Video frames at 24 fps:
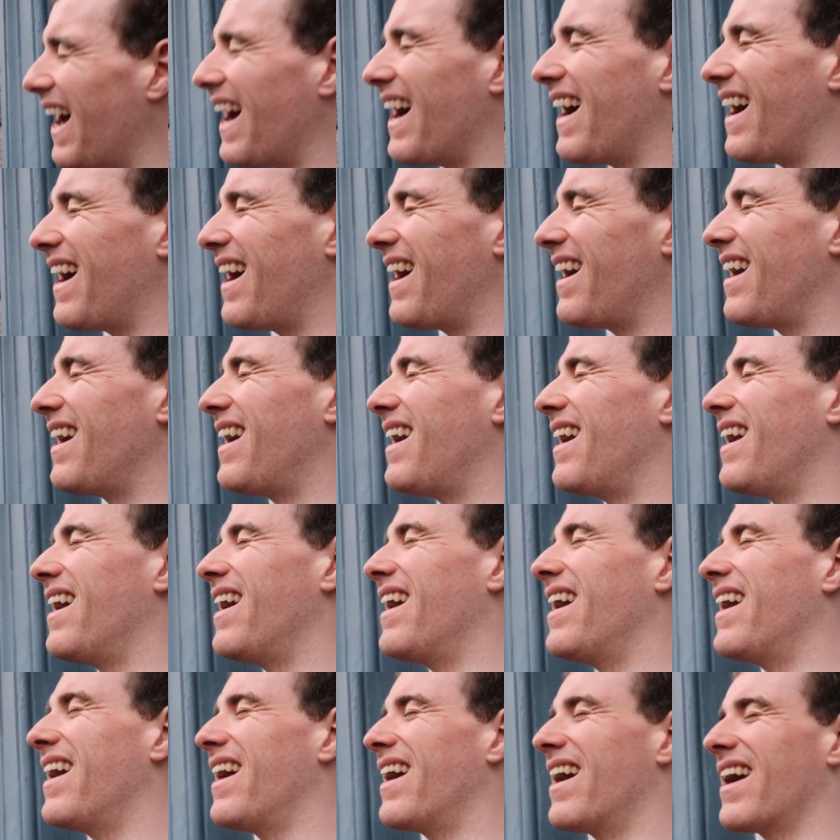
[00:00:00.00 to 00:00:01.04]
a smell of
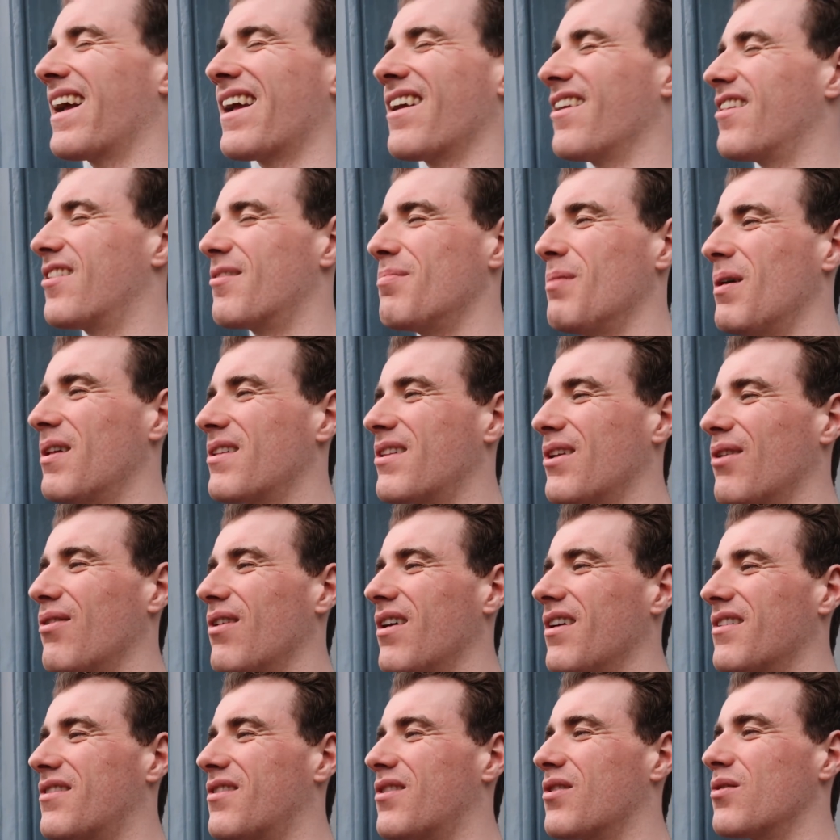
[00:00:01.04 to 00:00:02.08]
donuts in the air. I smell
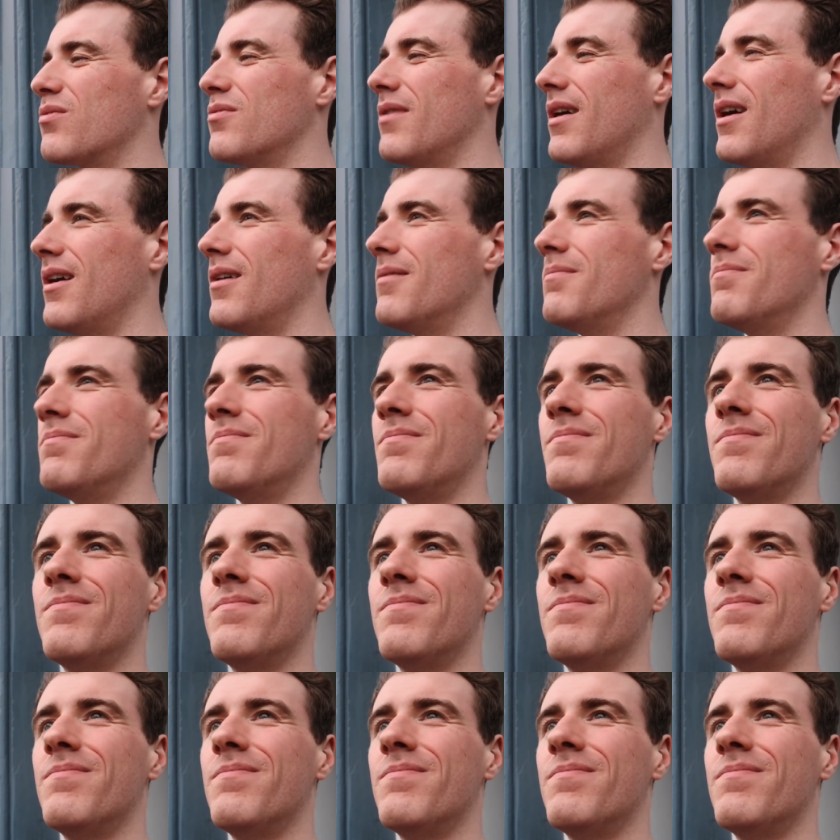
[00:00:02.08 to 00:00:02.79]
donuts as well.